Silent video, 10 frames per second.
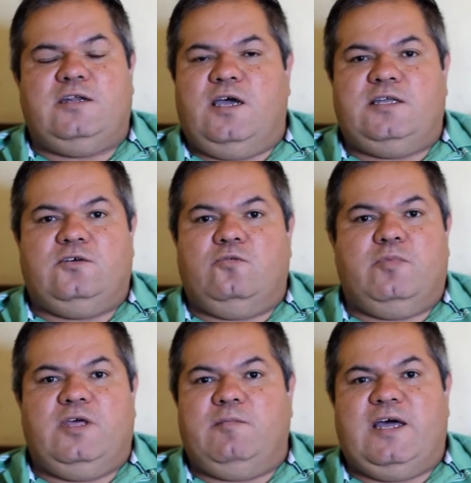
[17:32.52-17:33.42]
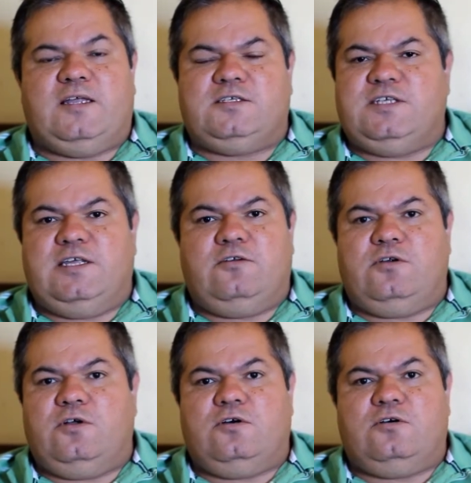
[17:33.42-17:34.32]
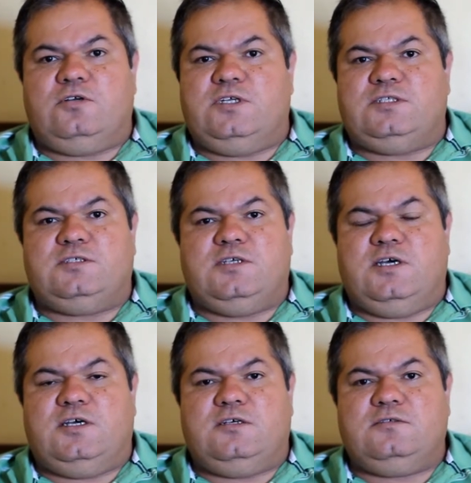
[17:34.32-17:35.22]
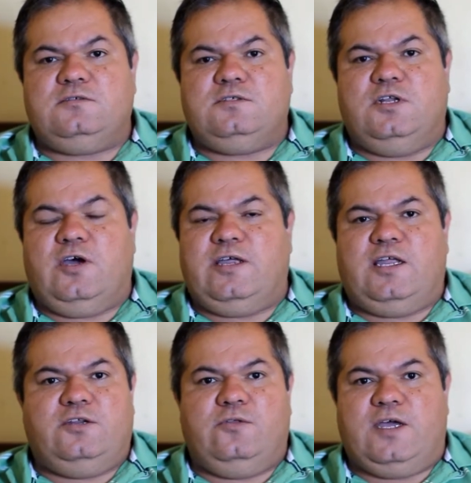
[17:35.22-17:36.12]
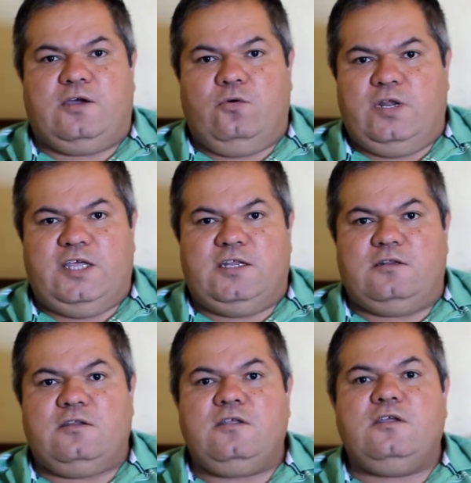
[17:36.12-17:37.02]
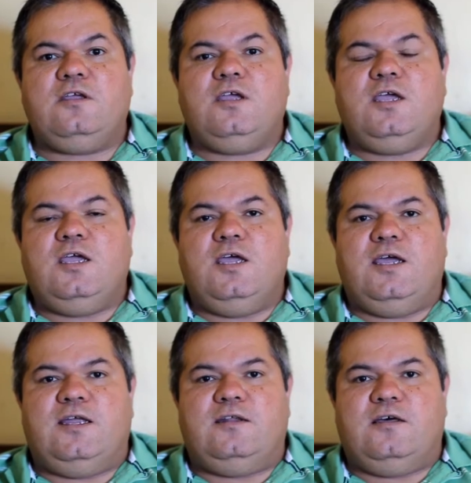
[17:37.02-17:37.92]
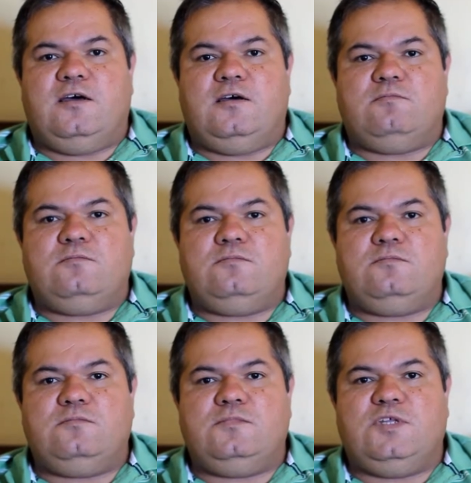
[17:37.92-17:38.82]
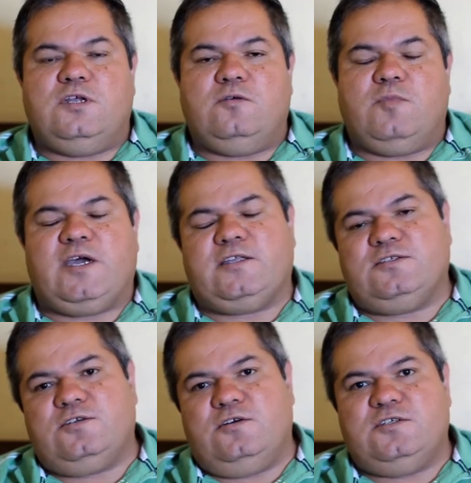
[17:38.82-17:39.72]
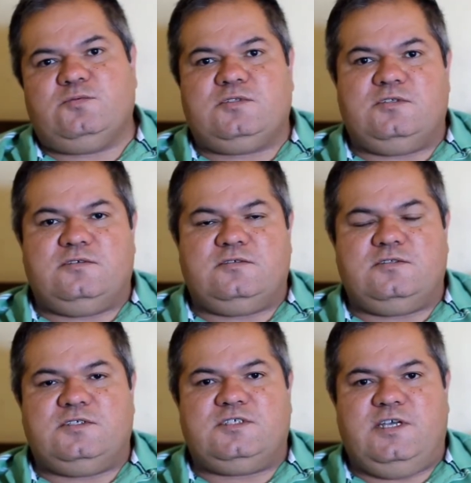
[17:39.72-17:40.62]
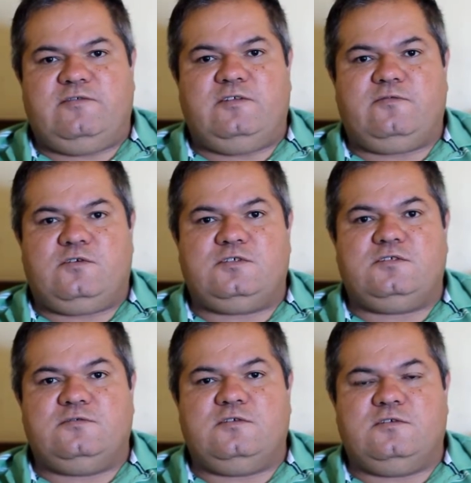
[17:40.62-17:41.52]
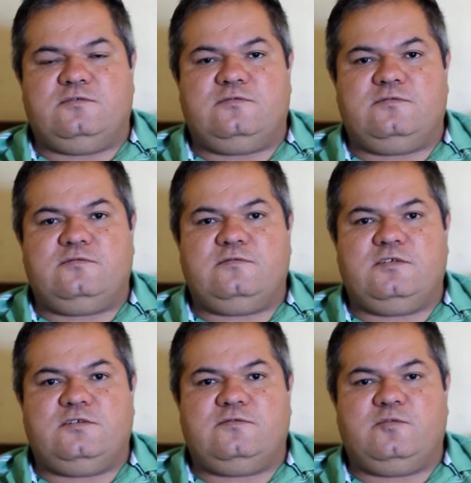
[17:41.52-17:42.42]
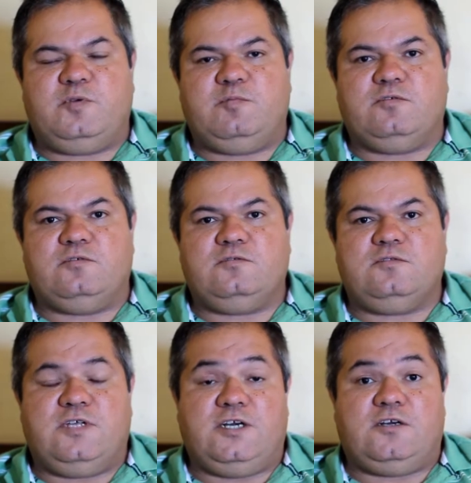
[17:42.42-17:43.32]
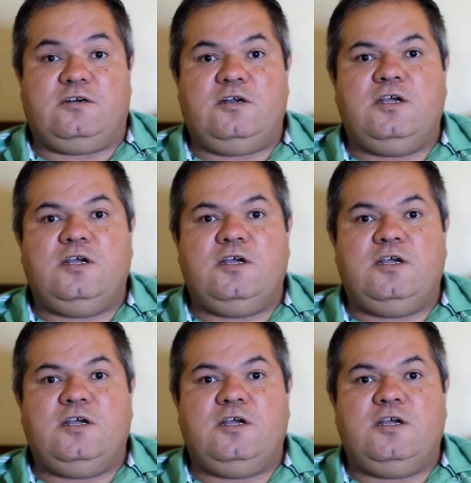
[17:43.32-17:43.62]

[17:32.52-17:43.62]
I don't blame Alexander at all. It's I knew that going in, and my concern is with the safety first of the people there.